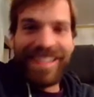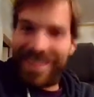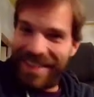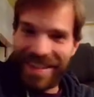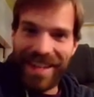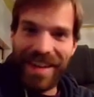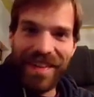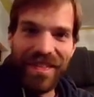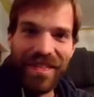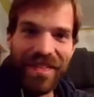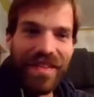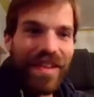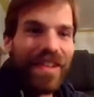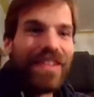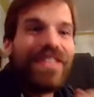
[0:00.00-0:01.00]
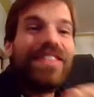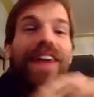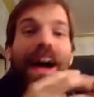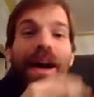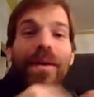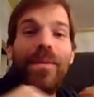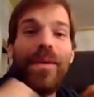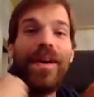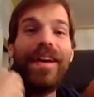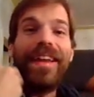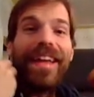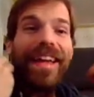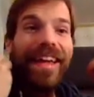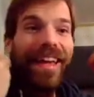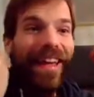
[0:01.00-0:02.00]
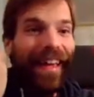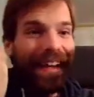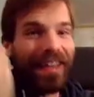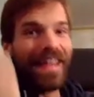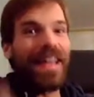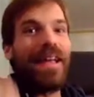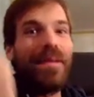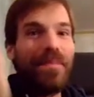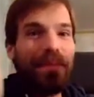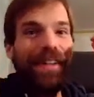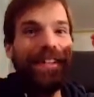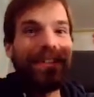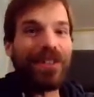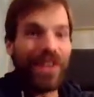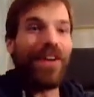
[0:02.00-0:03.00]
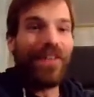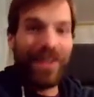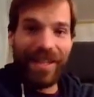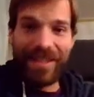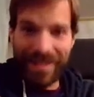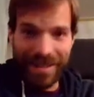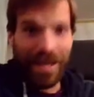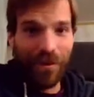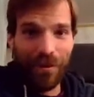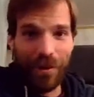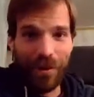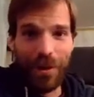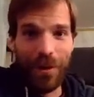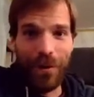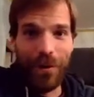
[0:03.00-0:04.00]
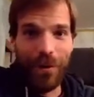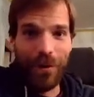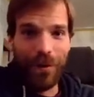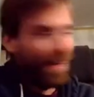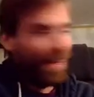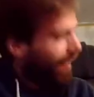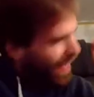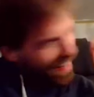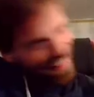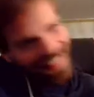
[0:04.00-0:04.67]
stuff, so I want to keep sharing stuff with you. And